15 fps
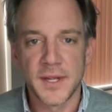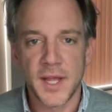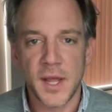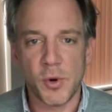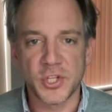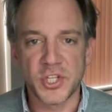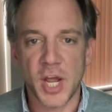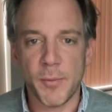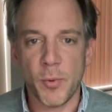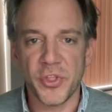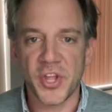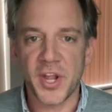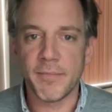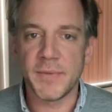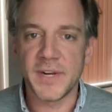I want to talk about what
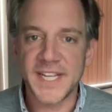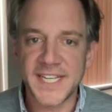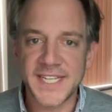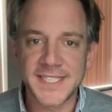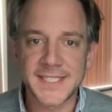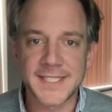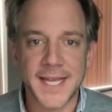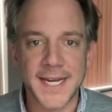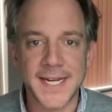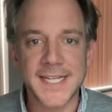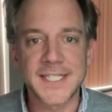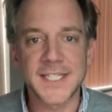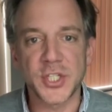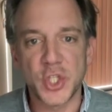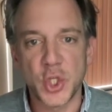the government is and
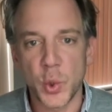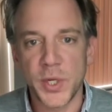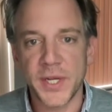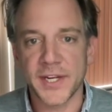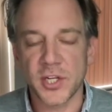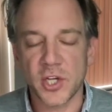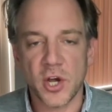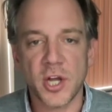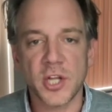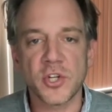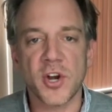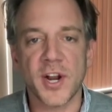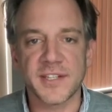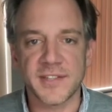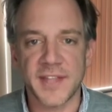isn't doing and
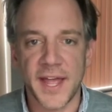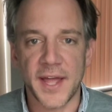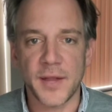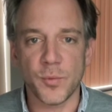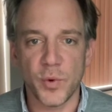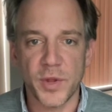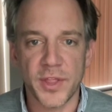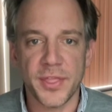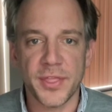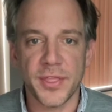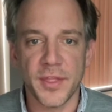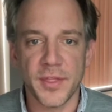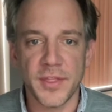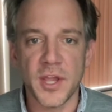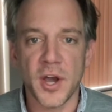contrast that with
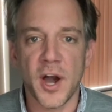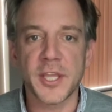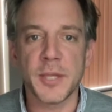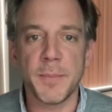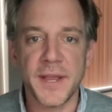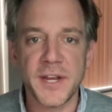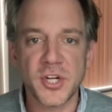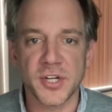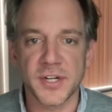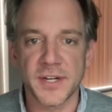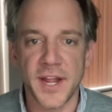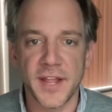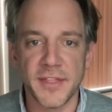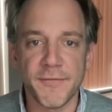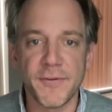the occupation
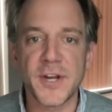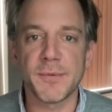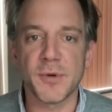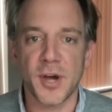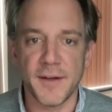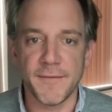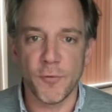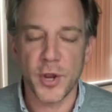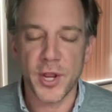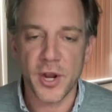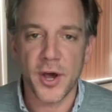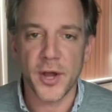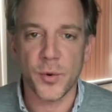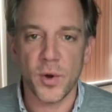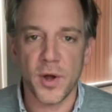and the freedom convoy in
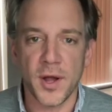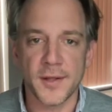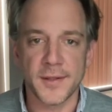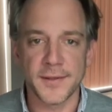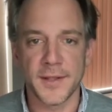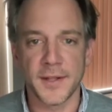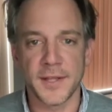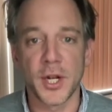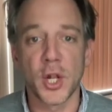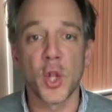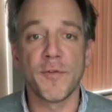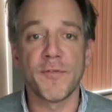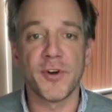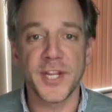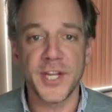Ottawa. A little
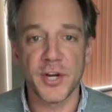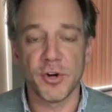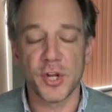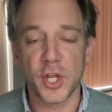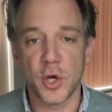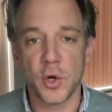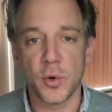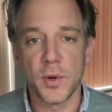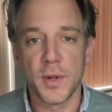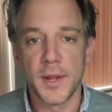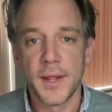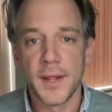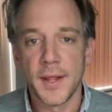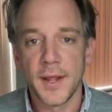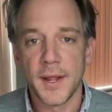over a year ago,
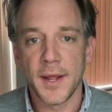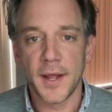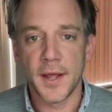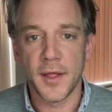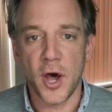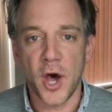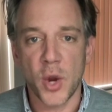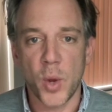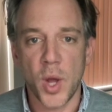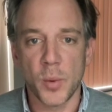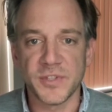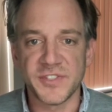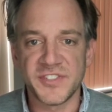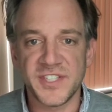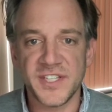uh, Ottawa
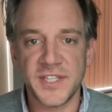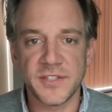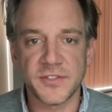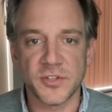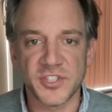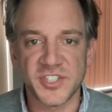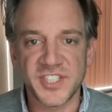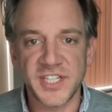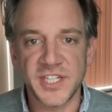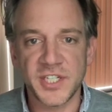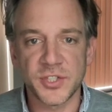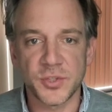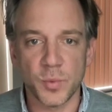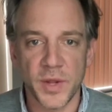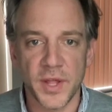was seized or
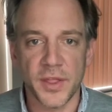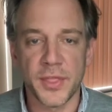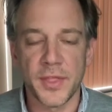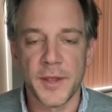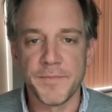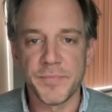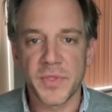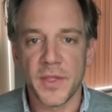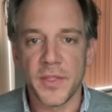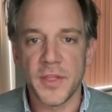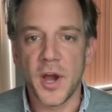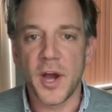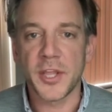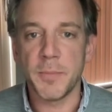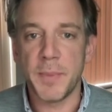seized with the
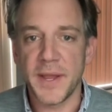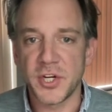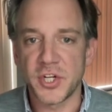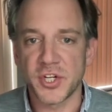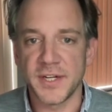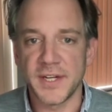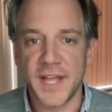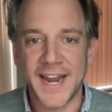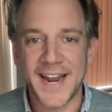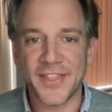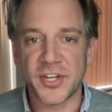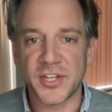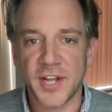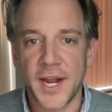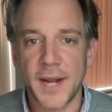occupation. And at
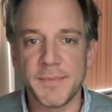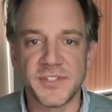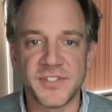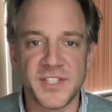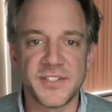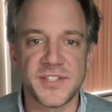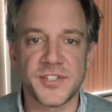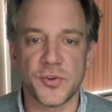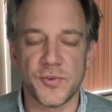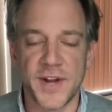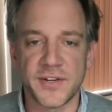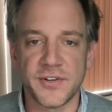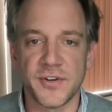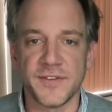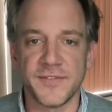the time, the CSIS
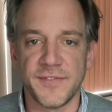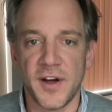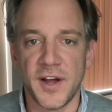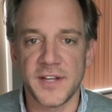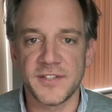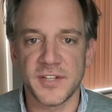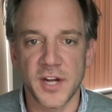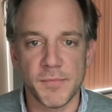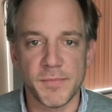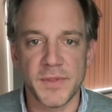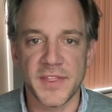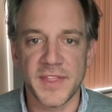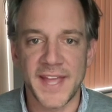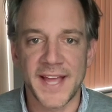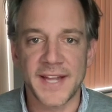director advised the
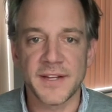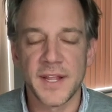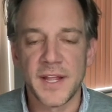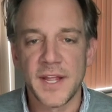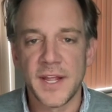government that